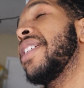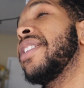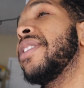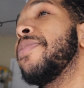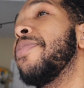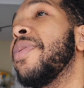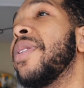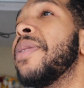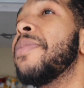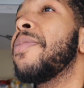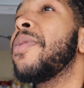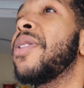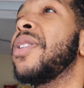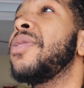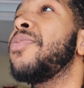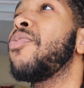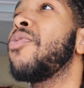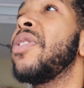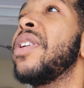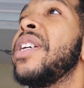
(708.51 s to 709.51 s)
get the BMR
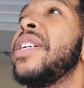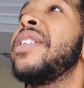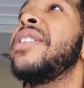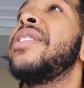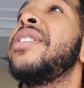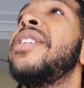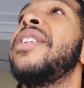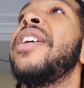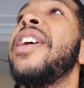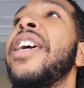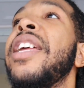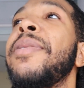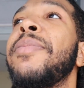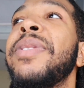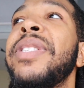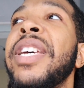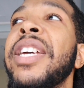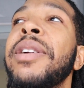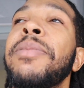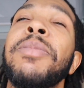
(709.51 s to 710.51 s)
springs, and I'm
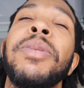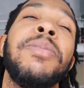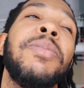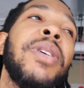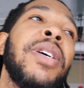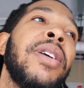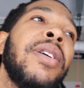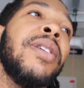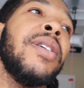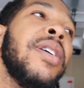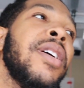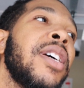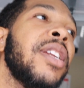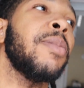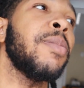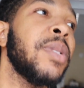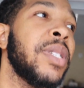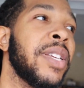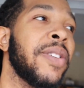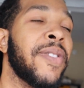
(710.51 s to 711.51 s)
gonna take them up there, and
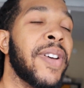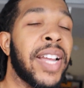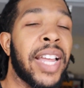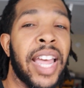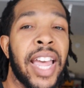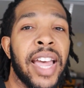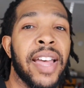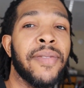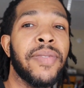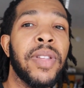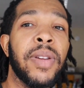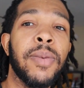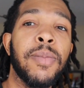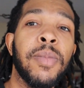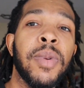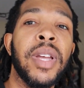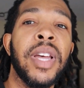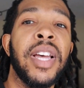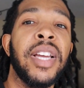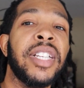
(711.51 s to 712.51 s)
I'm gonna see if I can have them
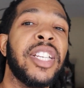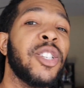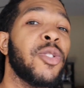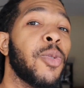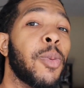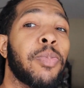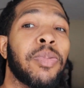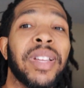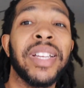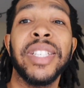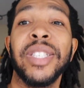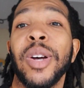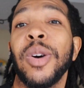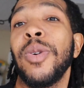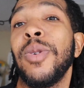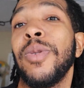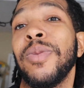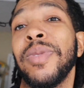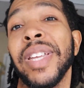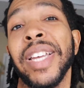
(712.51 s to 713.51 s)
just replace the
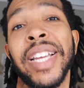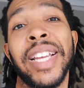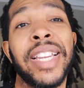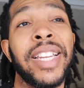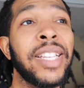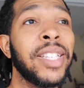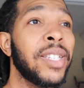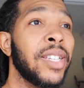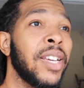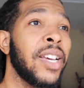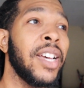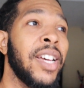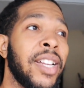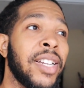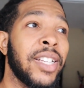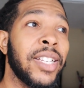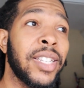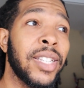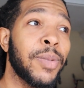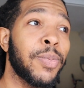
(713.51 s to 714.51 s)
whole thing. And this
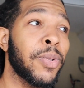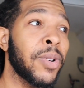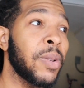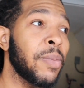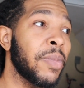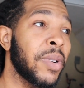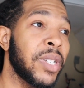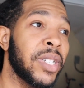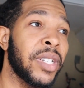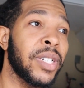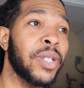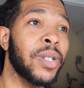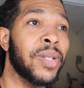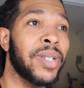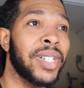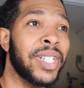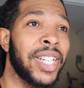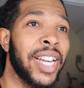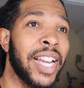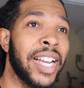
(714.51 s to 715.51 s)
is pretty much just
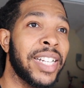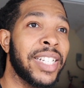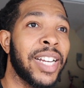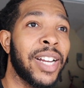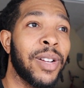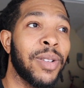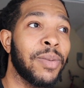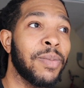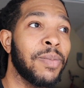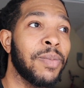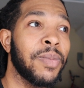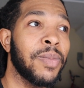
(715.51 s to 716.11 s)
gonna change out.